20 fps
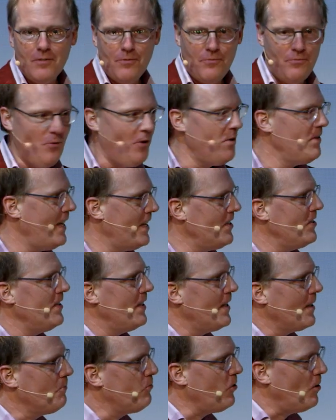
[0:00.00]
fun
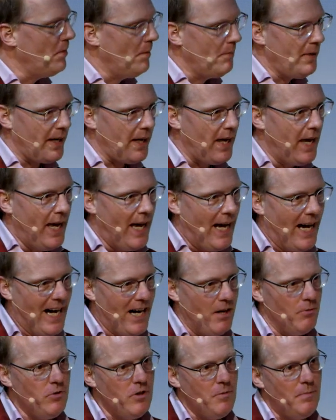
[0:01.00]
engineering problem, like
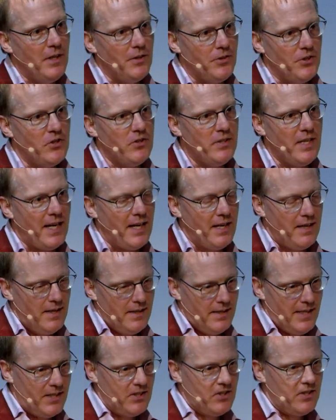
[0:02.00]
how do you build a stack
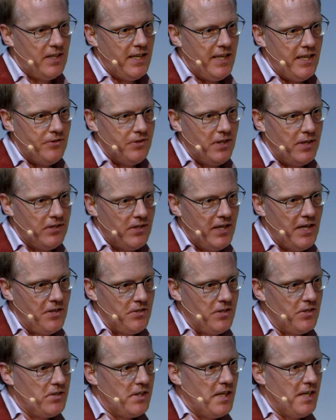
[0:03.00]
that scales and
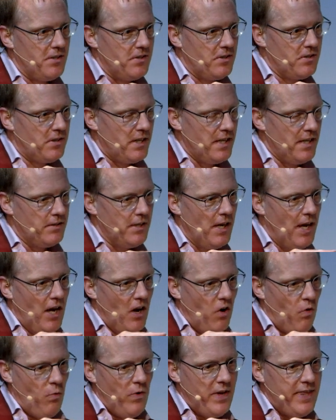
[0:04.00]
scales and scales and scales
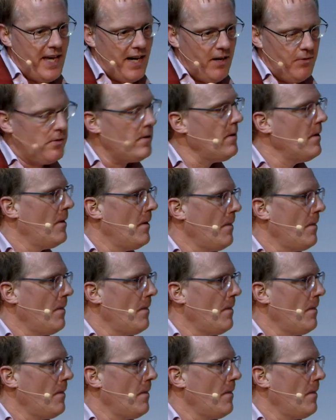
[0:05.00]
without